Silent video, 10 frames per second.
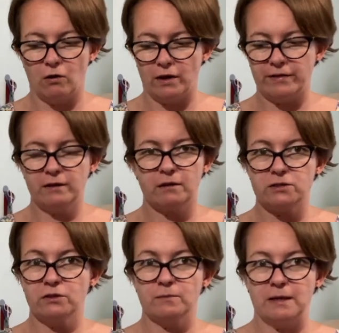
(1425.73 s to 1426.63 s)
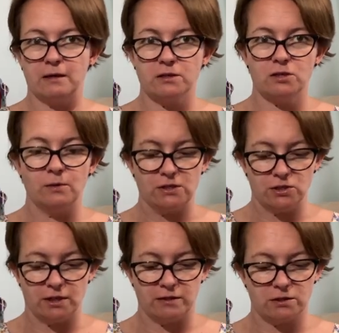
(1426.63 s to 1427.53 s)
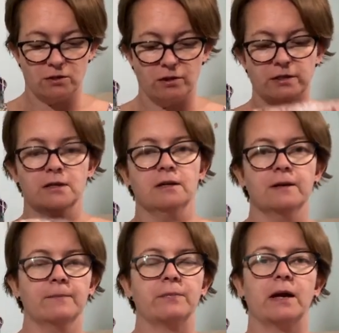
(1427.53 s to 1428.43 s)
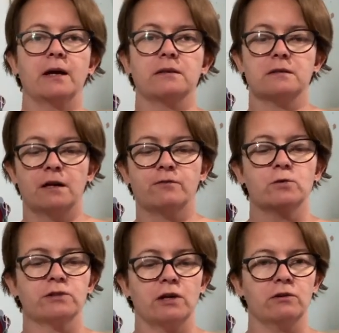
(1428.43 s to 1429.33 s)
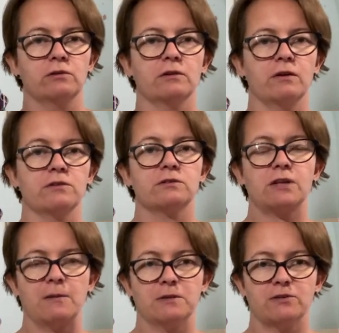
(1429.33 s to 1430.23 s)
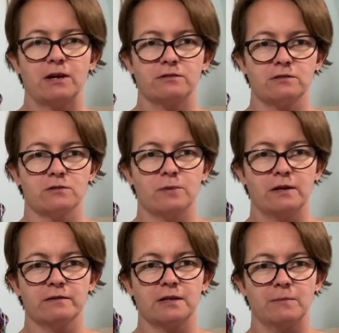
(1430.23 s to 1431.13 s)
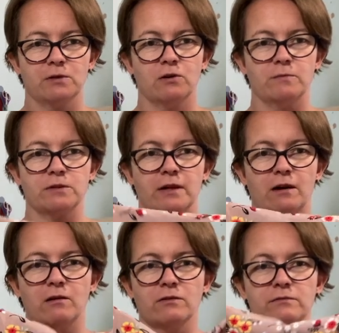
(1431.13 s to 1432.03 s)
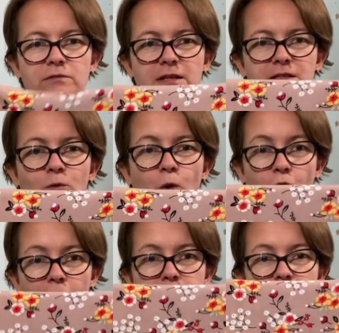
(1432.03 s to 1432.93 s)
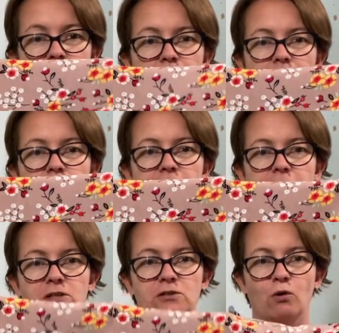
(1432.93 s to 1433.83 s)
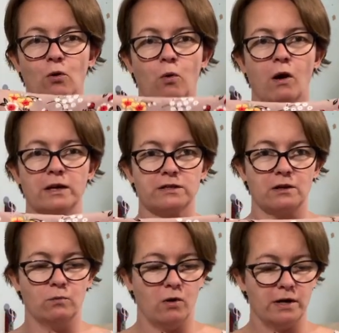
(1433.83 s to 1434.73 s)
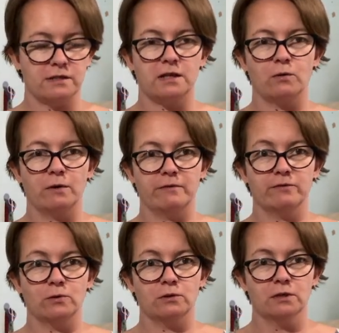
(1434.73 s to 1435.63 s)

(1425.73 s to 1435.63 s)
I think I took them in like two inches either side. And I've also I tapered the trousers as well at the same time. So they are, they're still wide, but they're just not quite so wide as they were before.